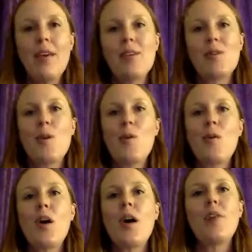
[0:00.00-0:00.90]

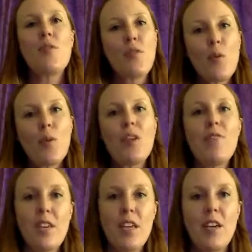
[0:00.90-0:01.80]
So an authority
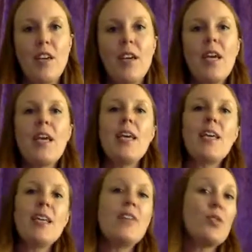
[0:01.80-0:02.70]
figure
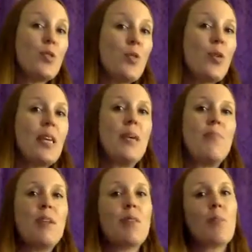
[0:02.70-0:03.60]
in a story can
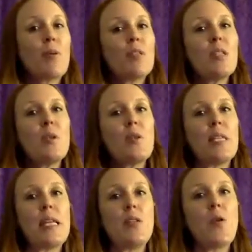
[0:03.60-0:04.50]
be the person who is
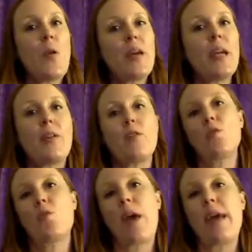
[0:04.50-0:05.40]
in your
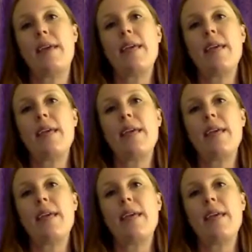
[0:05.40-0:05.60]
character's way,